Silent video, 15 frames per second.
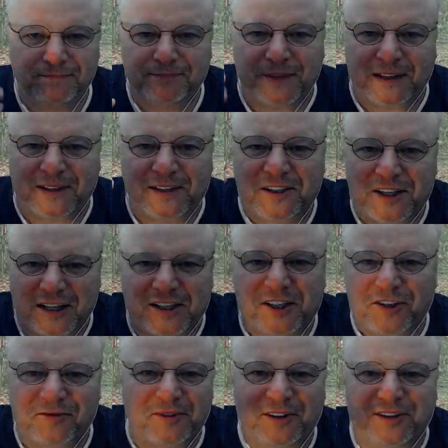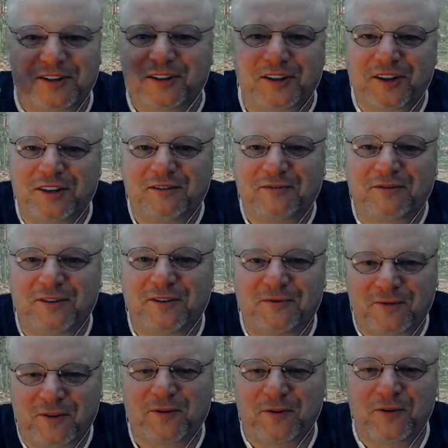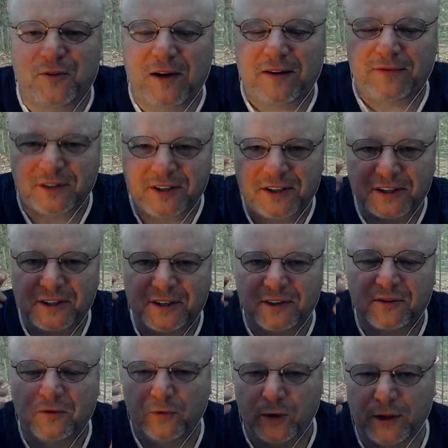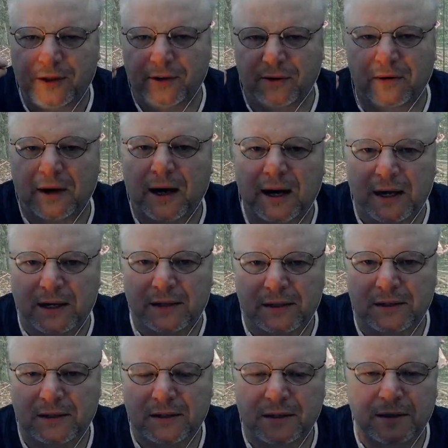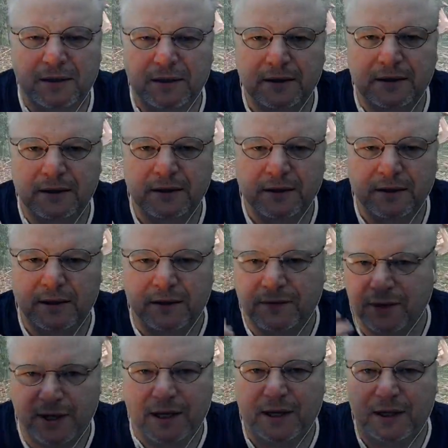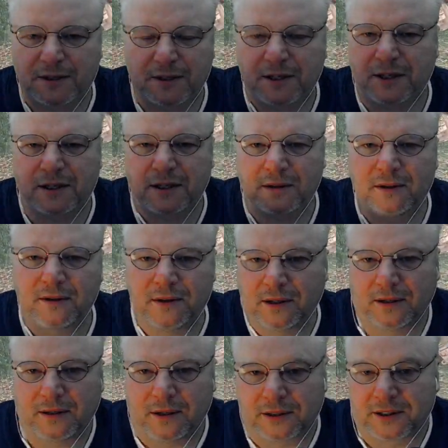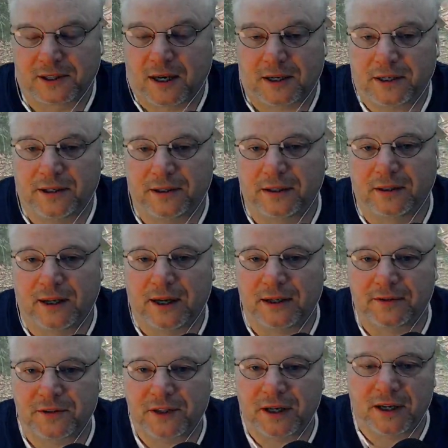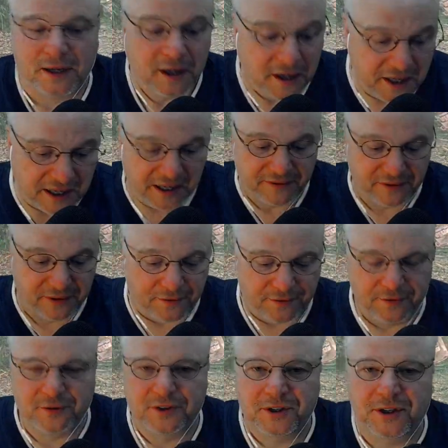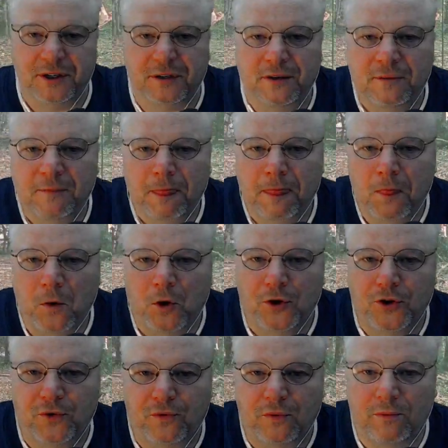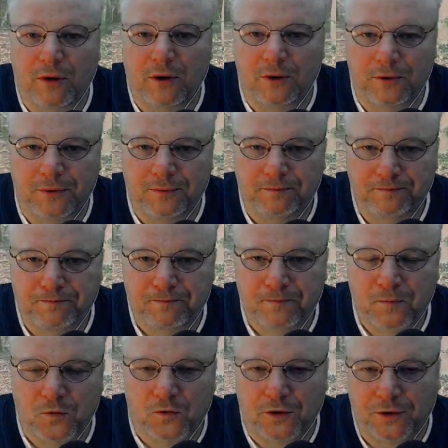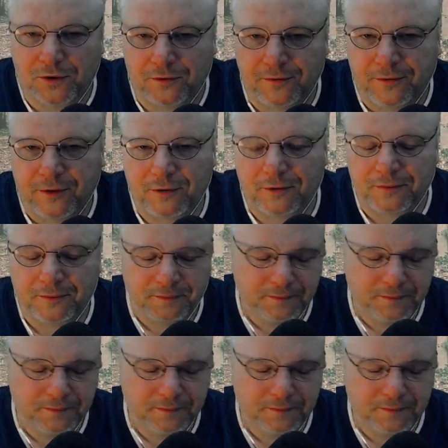accessories to see further. You have to see it with your eyes, and if you can't see it, it's not in the line of sight, even if you see it on your remote or on your phone.